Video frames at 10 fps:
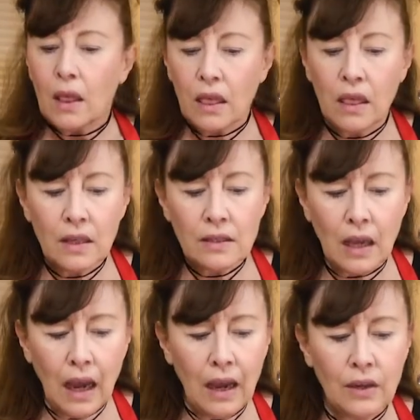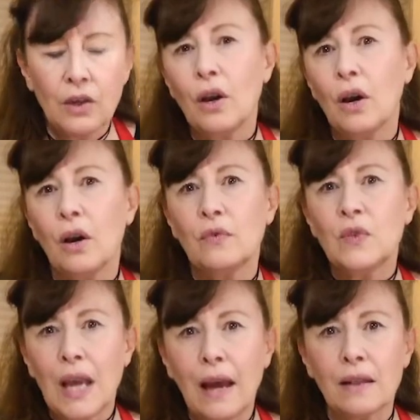This kind of
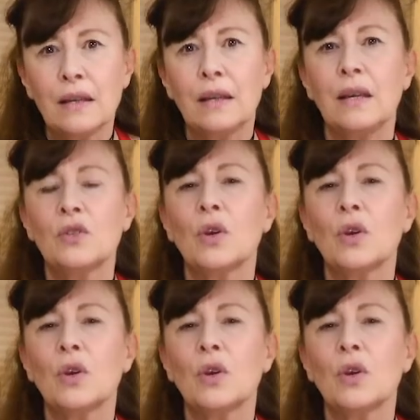salad is